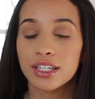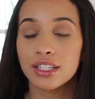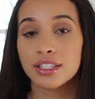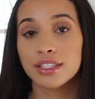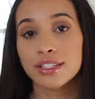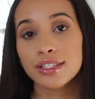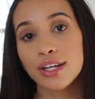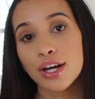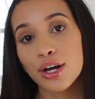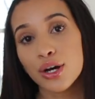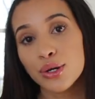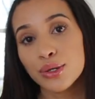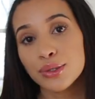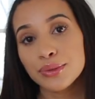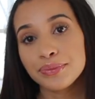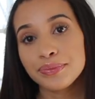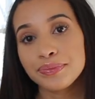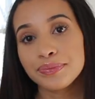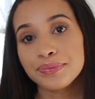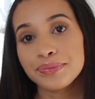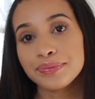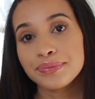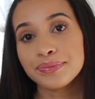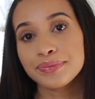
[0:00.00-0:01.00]
So,
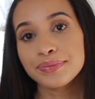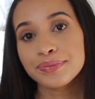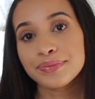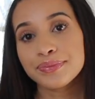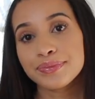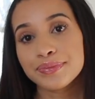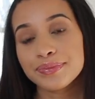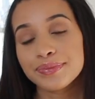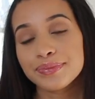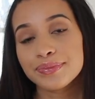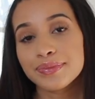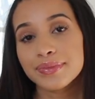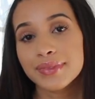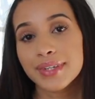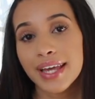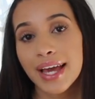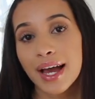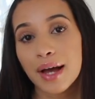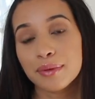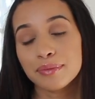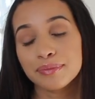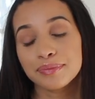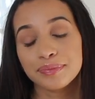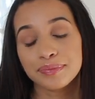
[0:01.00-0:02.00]

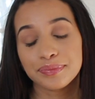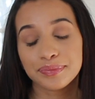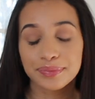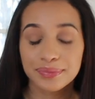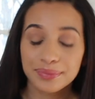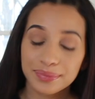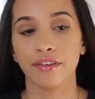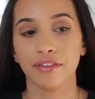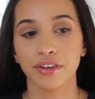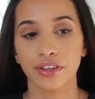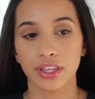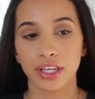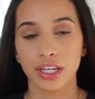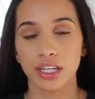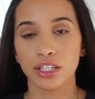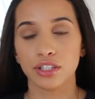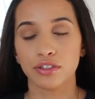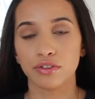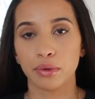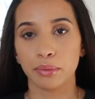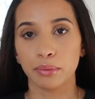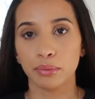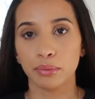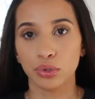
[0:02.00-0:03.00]
yeah. Everything
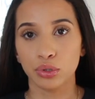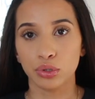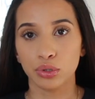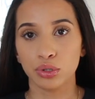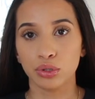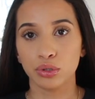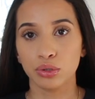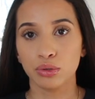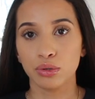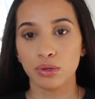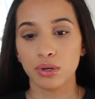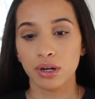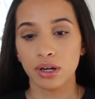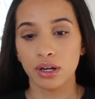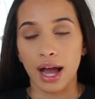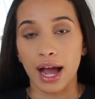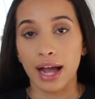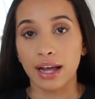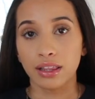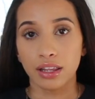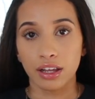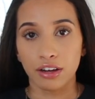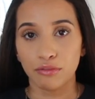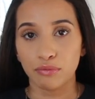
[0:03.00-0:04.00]
is from Boohoo.
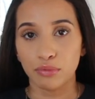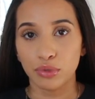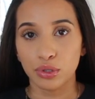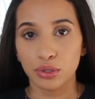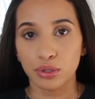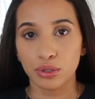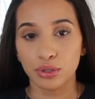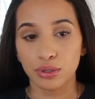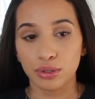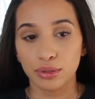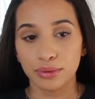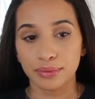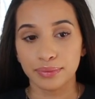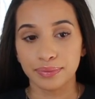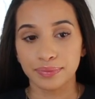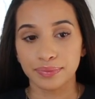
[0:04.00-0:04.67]
I love Boohoo.